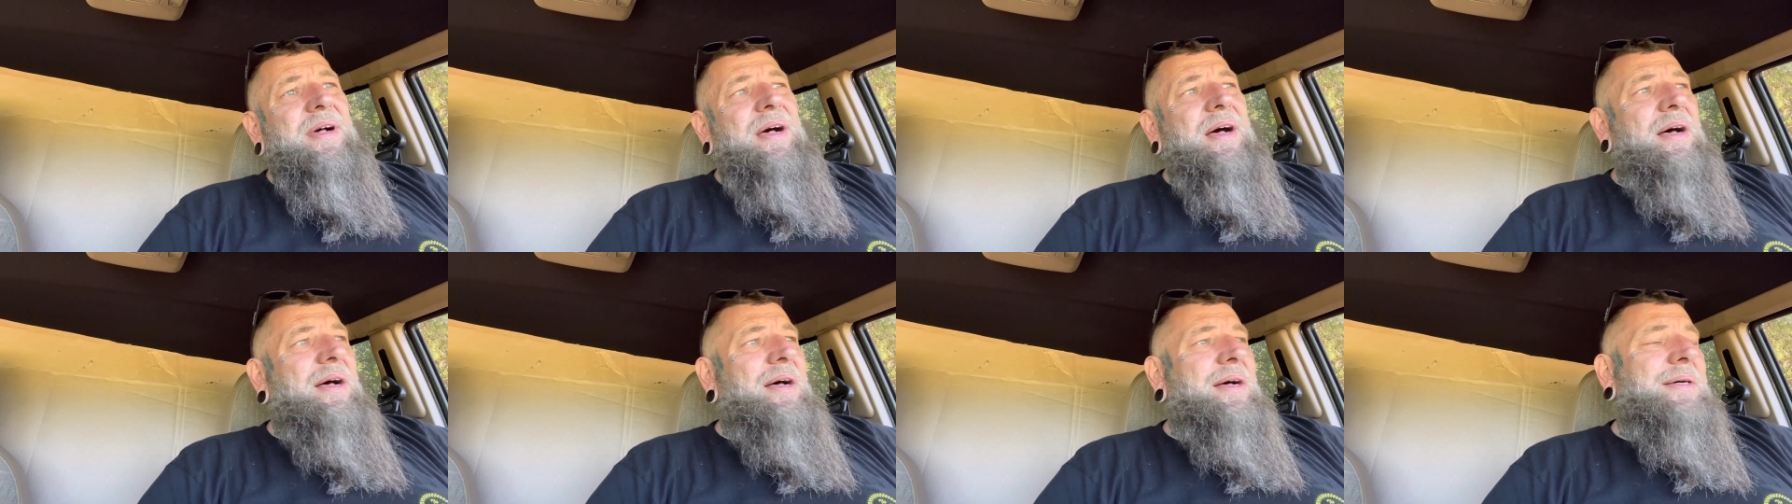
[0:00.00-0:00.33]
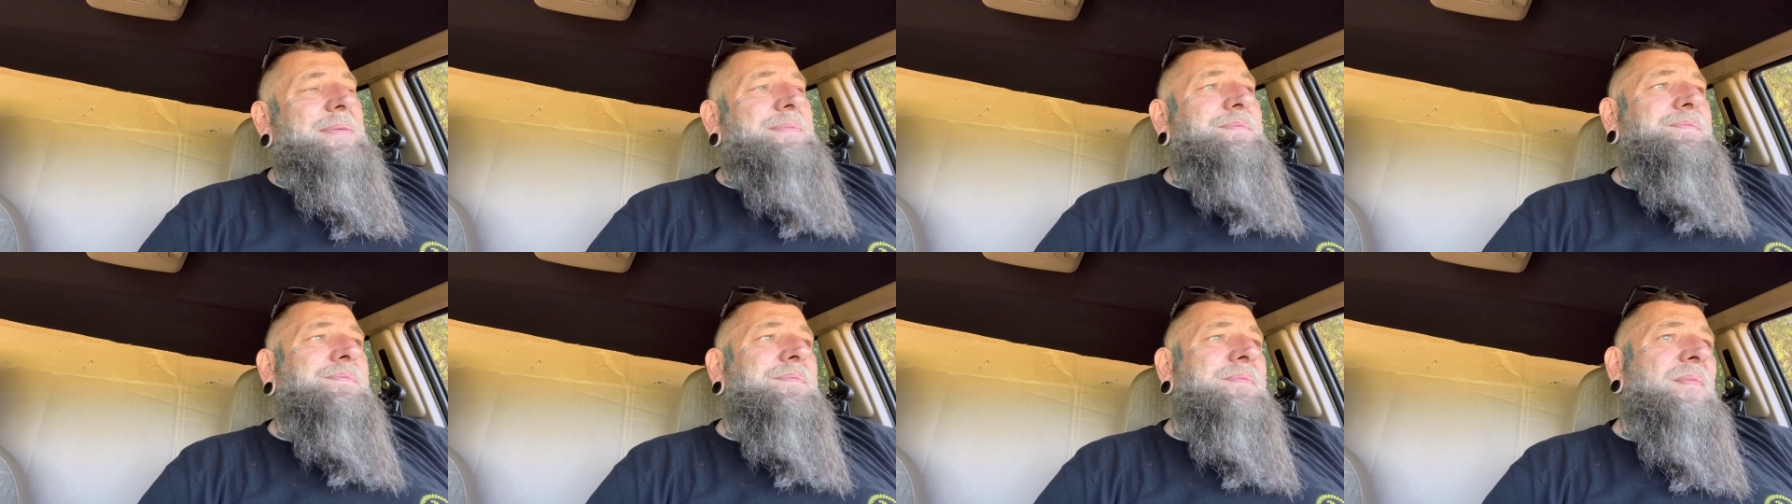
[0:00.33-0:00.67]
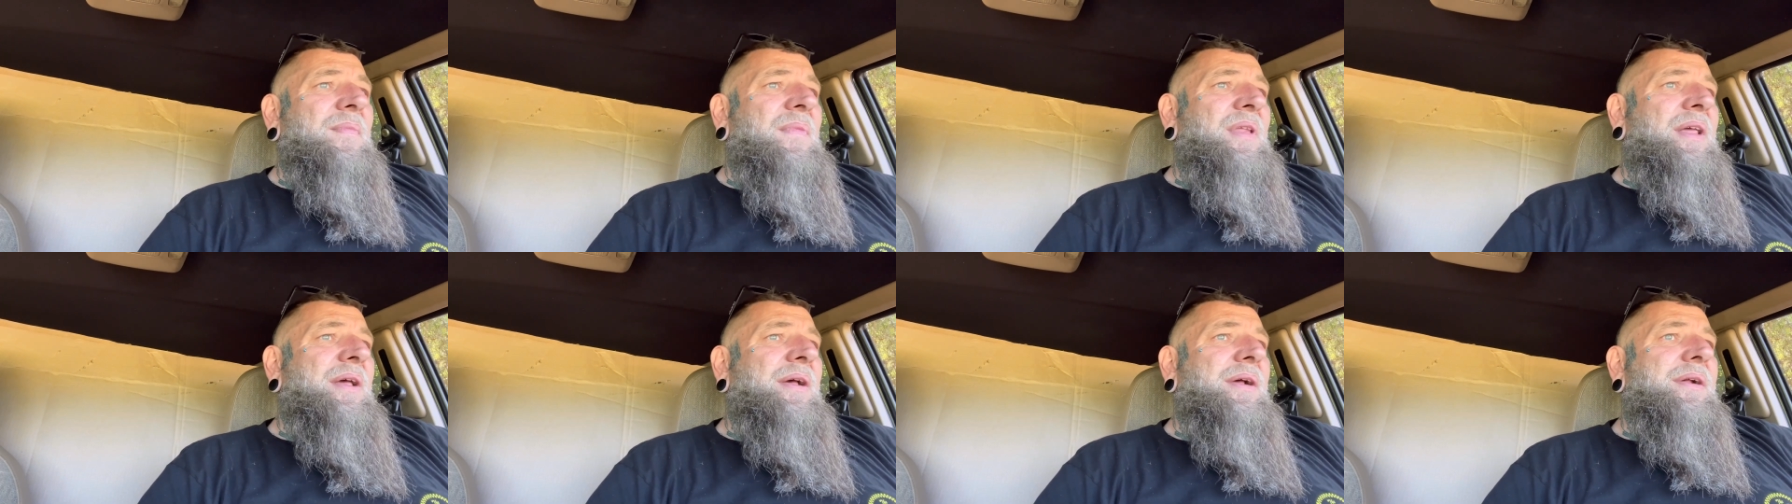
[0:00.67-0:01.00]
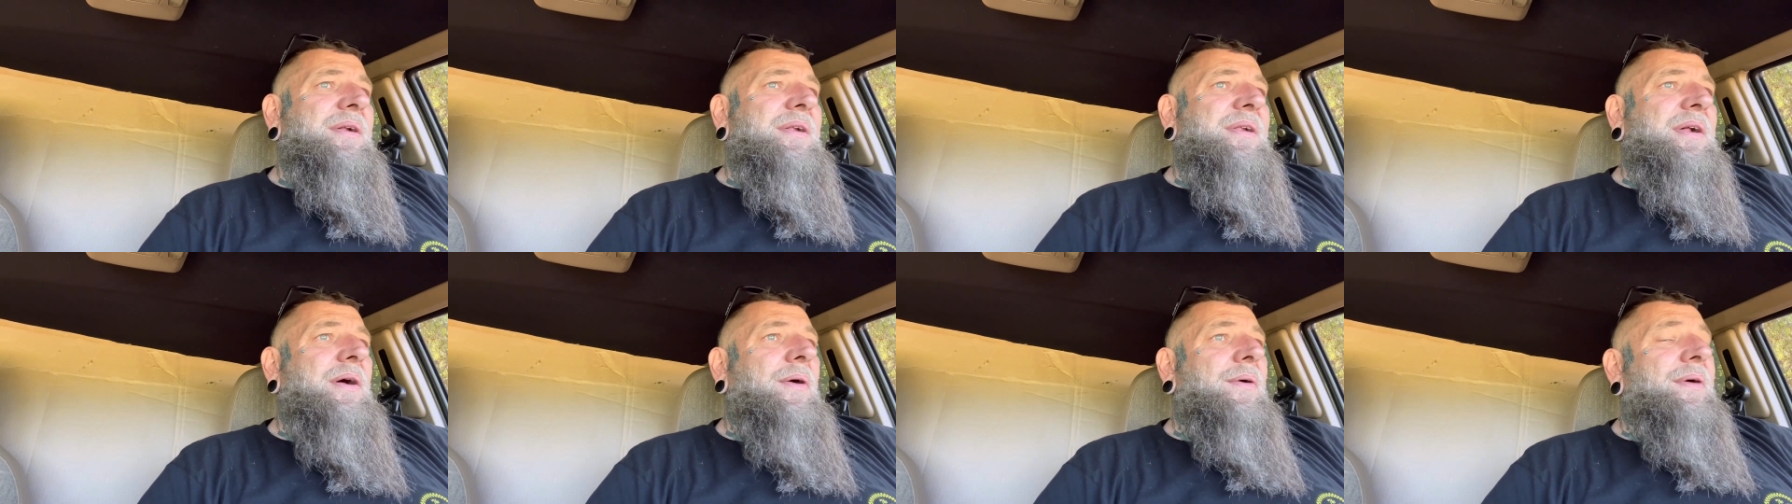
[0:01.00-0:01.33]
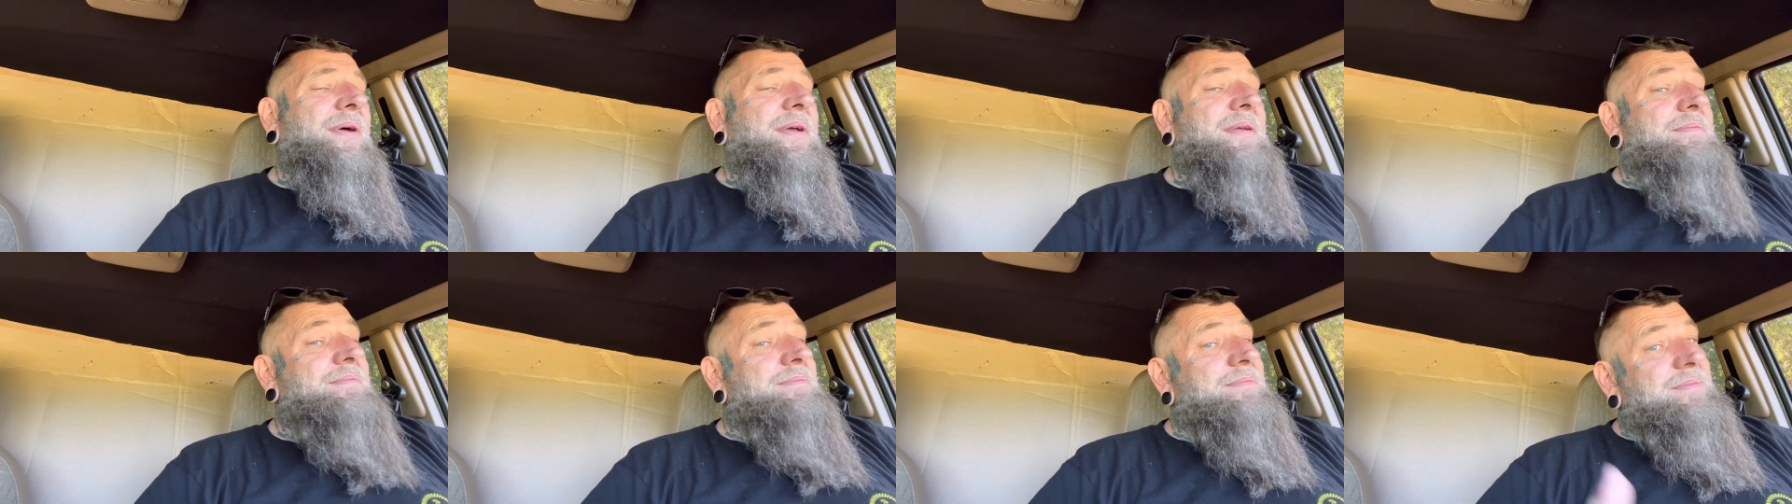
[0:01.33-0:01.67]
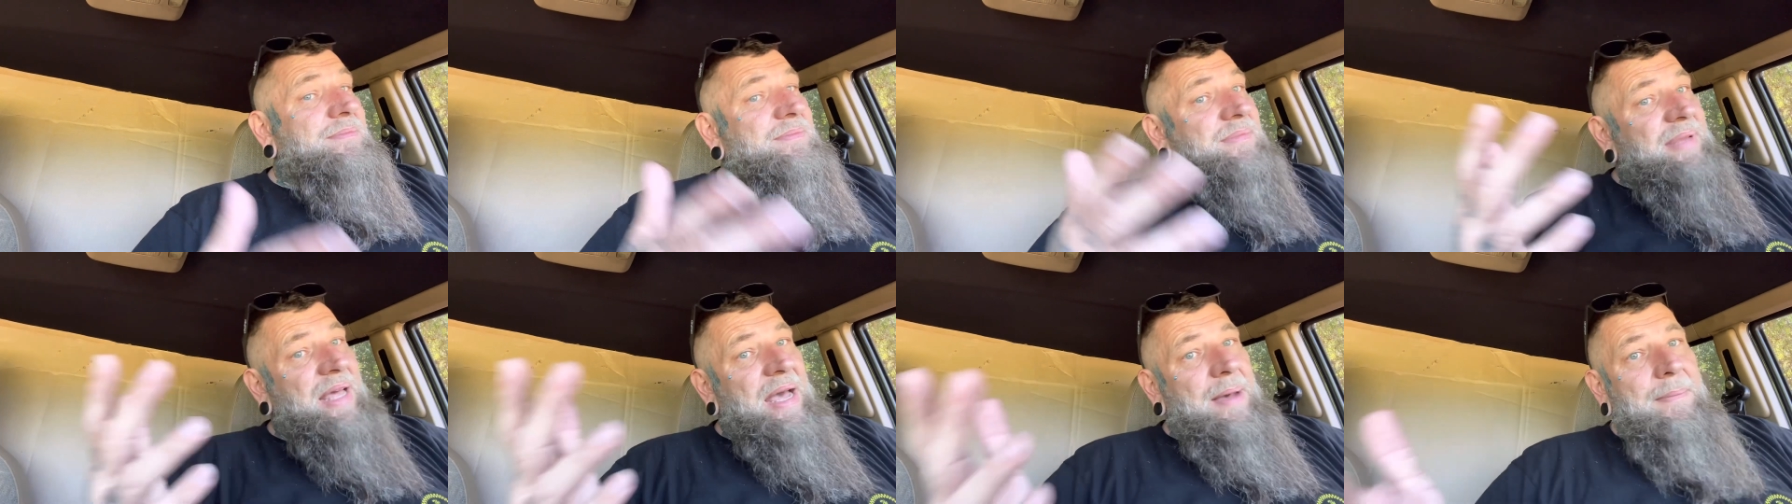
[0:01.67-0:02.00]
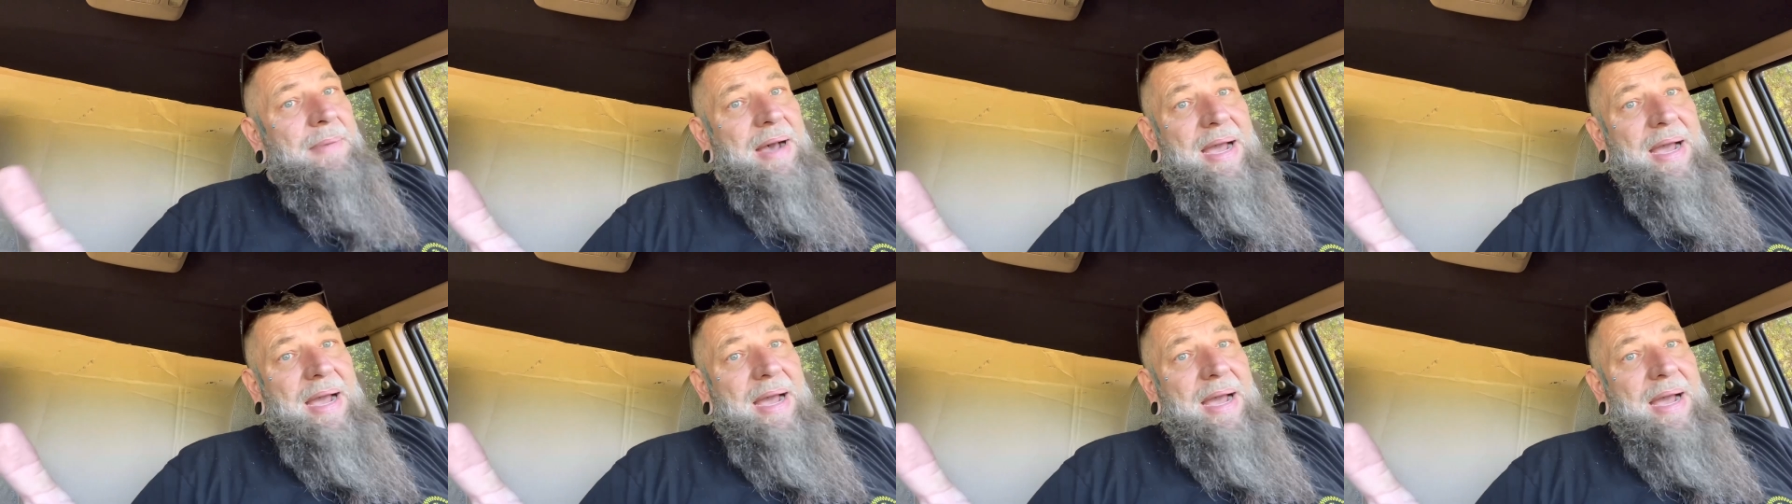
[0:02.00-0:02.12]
Uh, so that